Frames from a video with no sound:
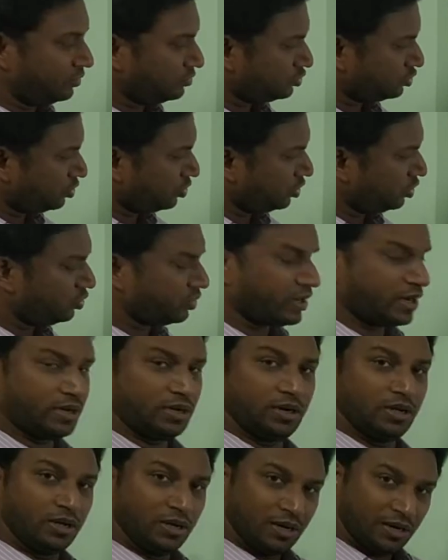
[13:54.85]
so
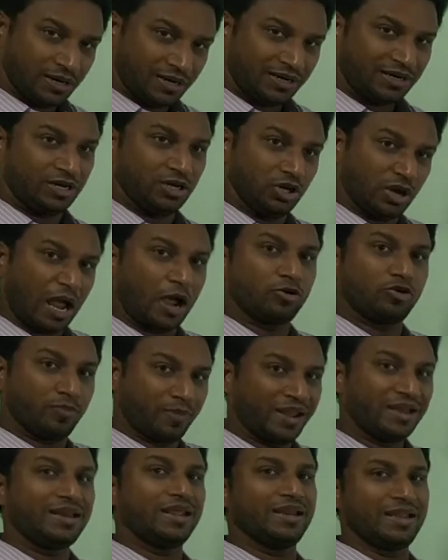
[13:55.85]
you have to
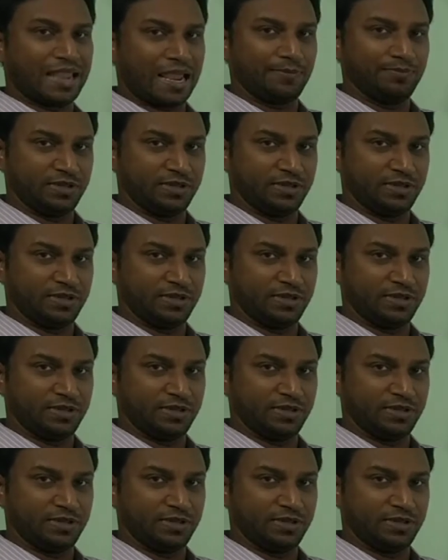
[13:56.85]
maintain gap.